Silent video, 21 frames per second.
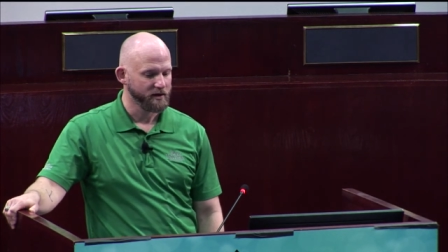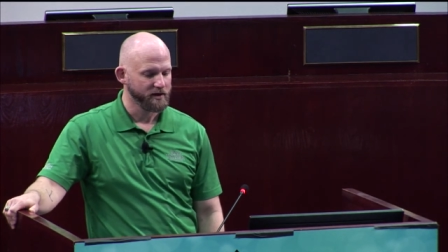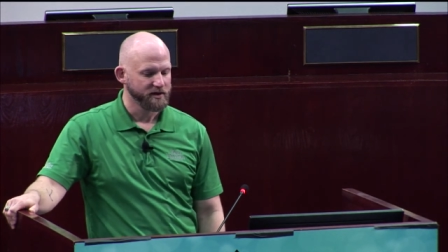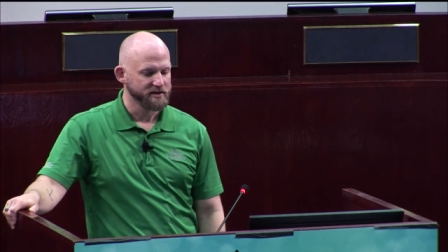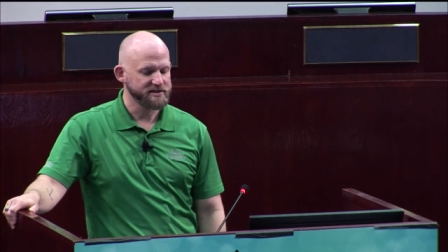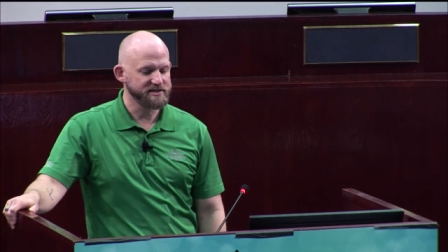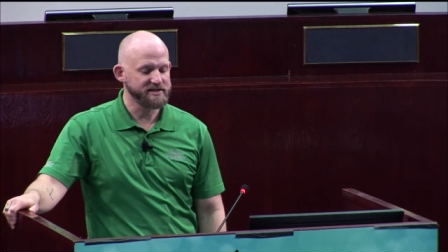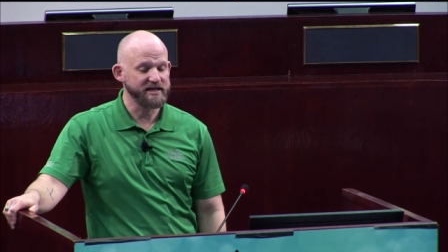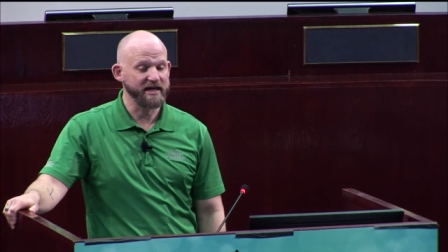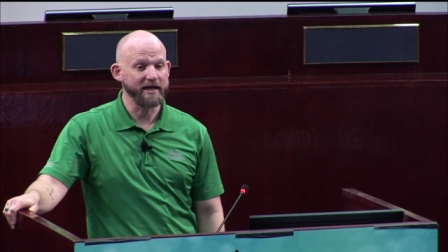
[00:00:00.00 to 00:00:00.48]

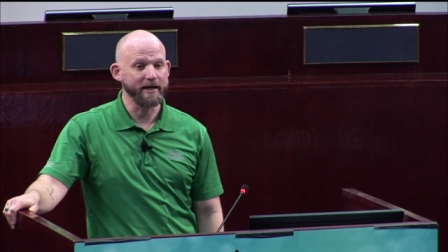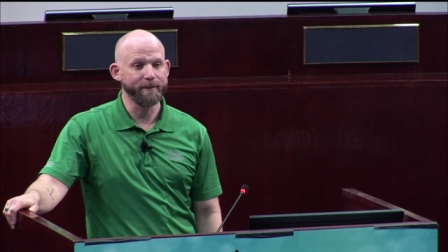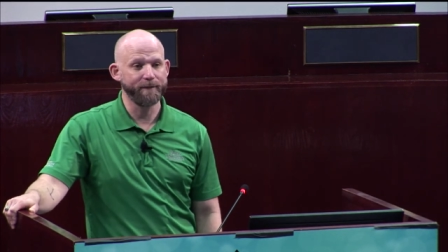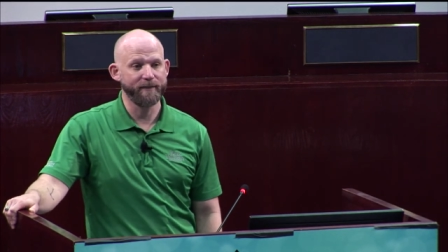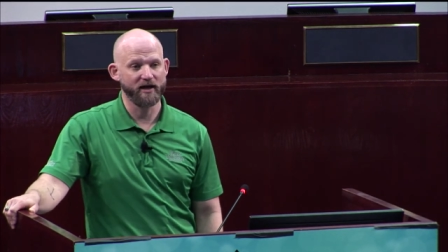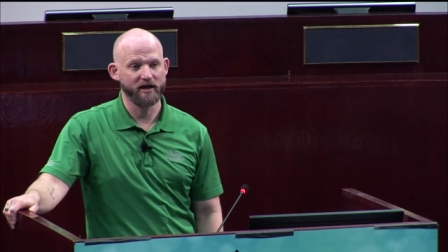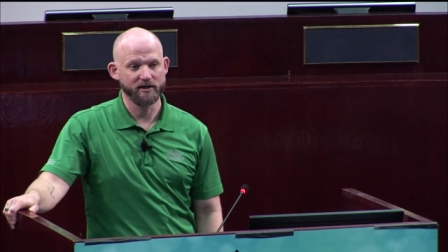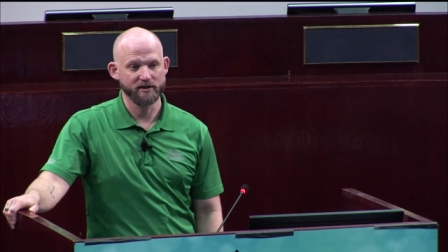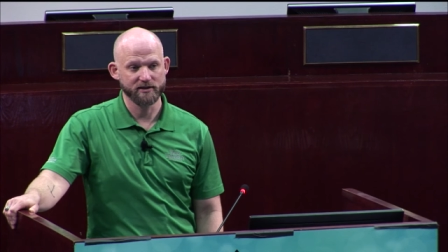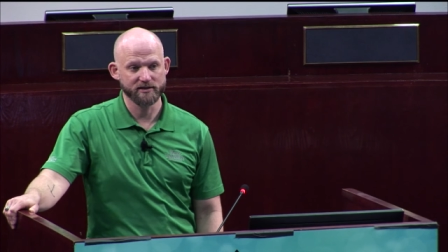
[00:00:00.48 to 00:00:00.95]
Stink
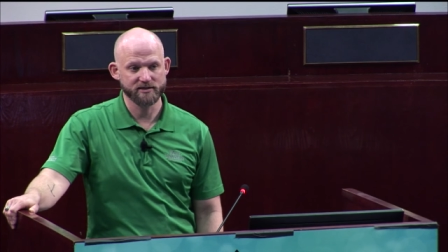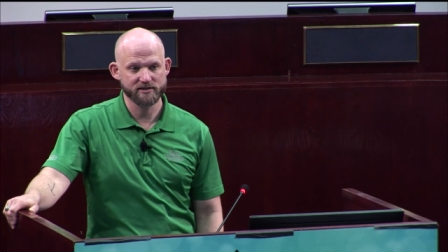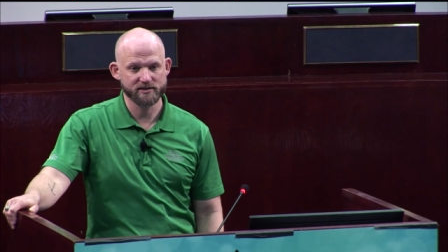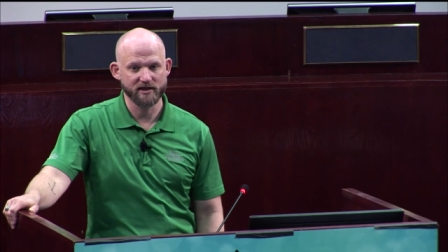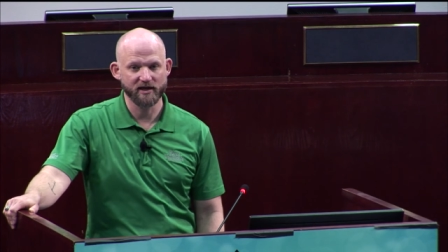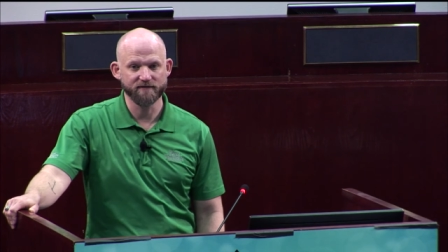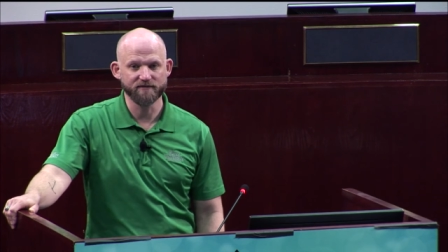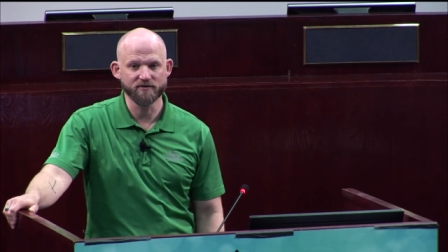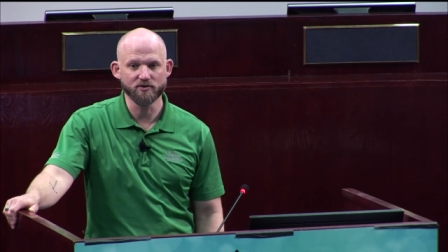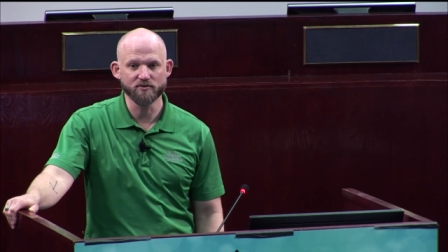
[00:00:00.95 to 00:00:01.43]
bugs.
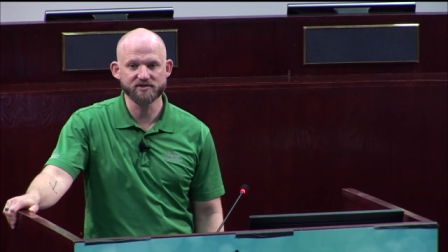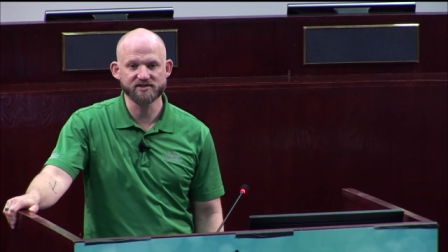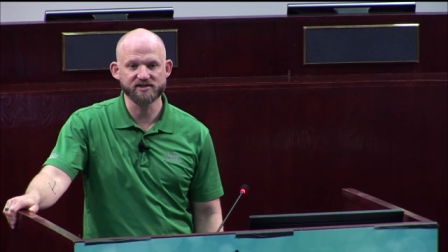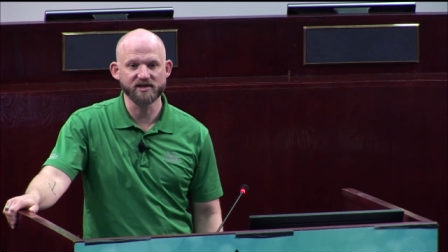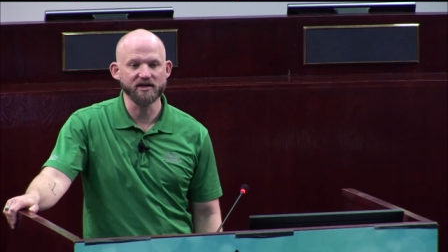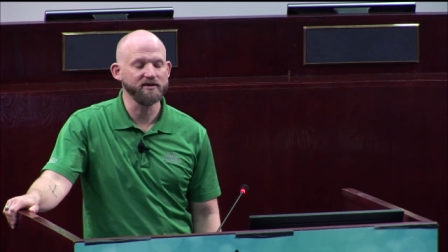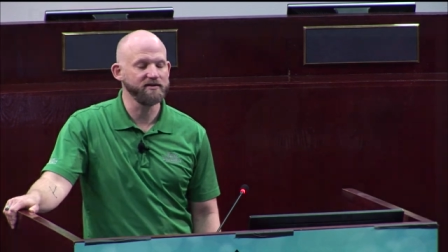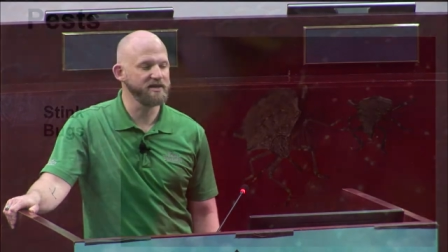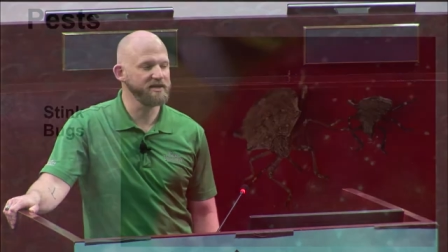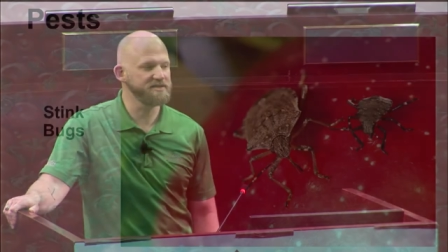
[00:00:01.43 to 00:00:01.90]
If you
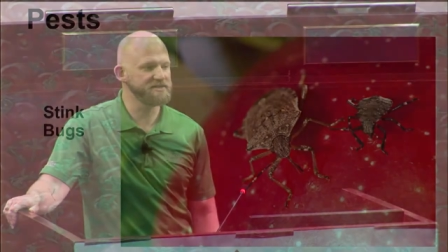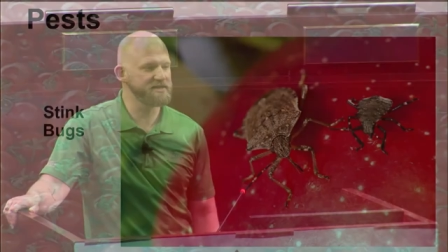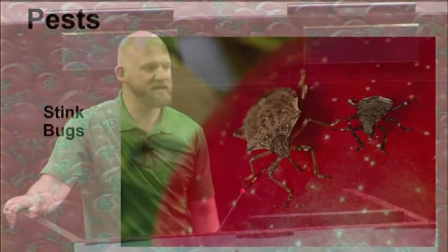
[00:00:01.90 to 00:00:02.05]
see these